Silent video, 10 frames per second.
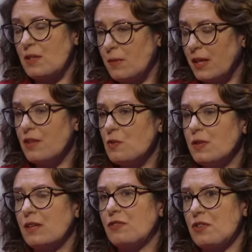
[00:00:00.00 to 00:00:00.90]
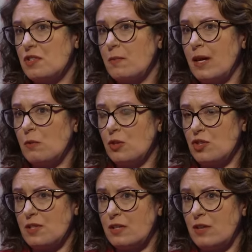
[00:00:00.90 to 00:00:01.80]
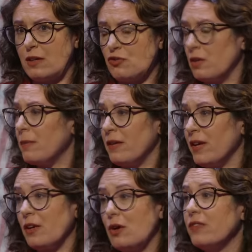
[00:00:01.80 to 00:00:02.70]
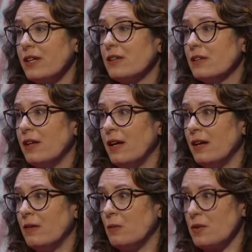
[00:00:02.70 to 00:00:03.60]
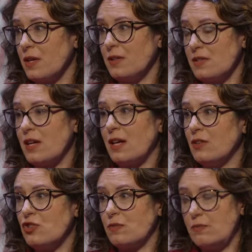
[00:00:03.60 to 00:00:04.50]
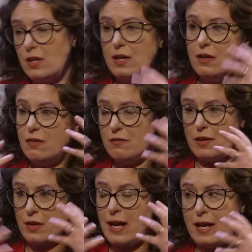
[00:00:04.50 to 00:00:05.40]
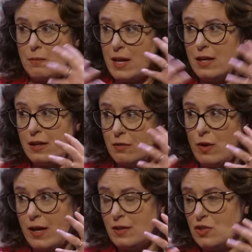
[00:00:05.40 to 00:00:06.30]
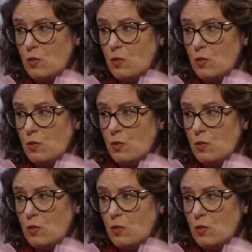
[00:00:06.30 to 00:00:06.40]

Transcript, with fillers: something else with that first debate, which is that Donald Trump may have had COVID and was on stage very animated and red and